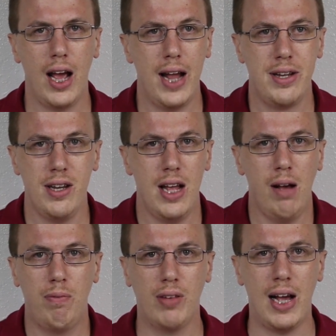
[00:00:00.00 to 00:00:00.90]
It didn't
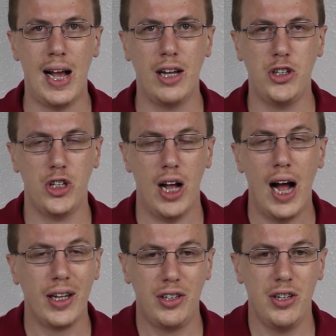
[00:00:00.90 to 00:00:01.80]
have flash.
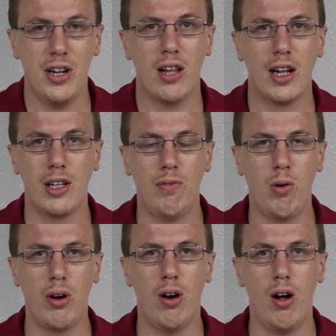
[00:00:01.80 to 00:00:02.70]
I did not like the
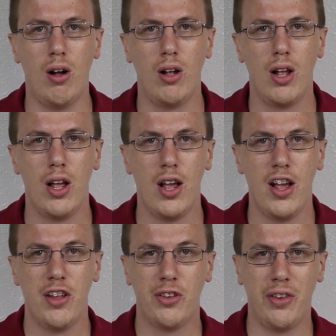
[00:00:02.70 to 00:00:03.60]
phone at all.
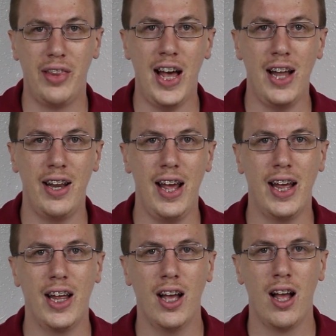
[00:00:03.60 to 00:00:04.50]
So that
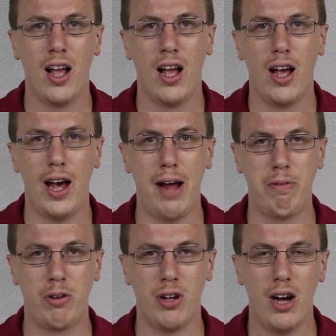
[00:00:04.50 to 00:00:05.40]
day,
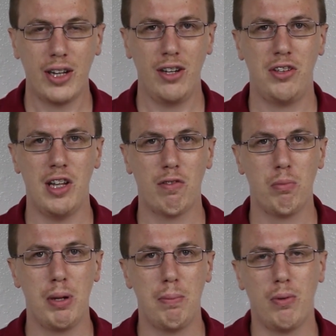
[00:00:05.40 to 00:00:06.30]
after talking to
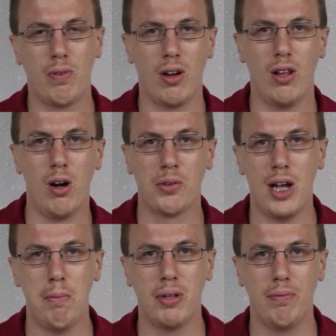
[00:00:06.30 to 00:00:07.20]
several people for a long
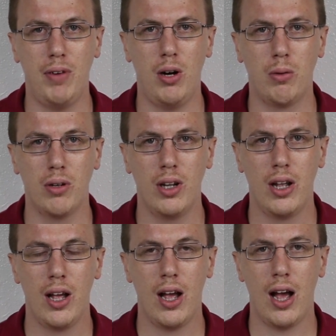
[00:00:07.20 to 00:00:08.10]
time on the phone,
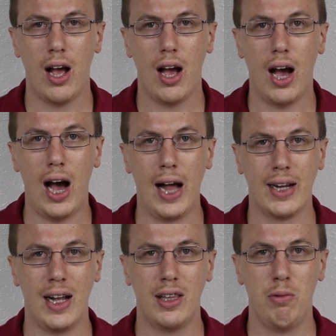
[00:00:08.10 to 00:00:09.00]
I
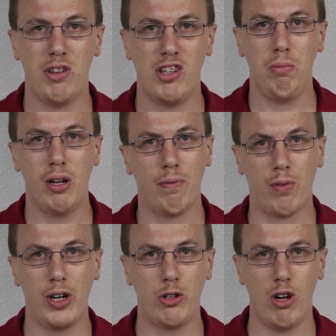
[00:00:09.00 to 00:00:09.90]
got them to me a
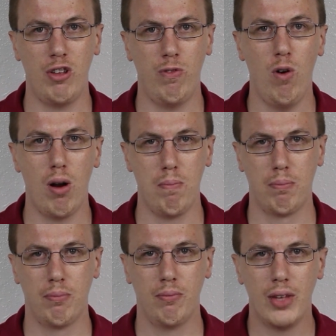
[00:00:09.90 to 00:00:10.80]
free transform.
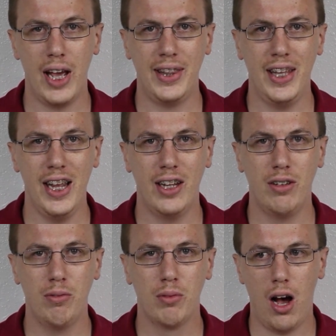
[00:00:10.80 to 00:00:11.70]
And
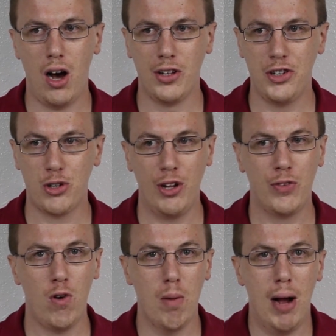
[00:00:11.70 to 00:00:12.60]
then on the
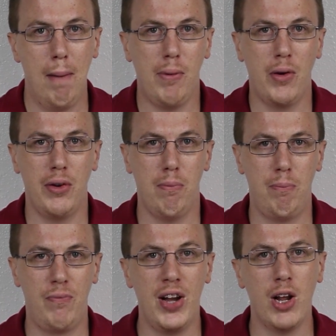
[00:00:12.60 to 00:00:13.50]
transform, I uploaded
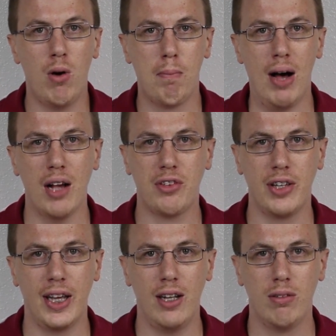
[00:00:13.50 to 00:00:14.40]
a video
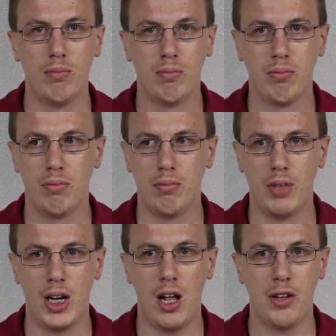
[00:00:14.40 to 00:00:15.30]
unboxing it.
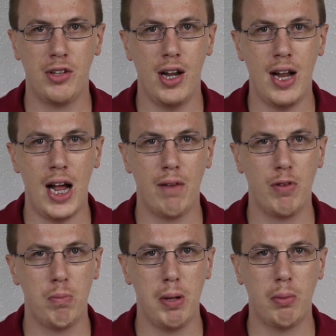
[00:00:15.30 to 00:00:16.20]
Then all of a sudden I had a
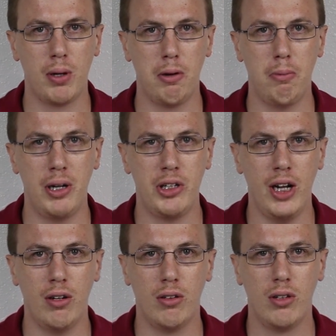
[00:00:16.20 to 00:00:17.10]
few people come to my
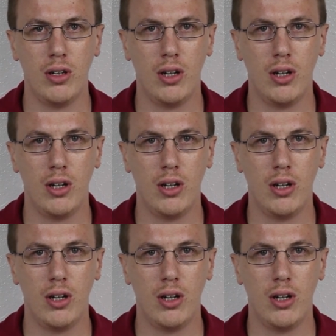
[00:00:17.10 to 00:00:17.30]
channel.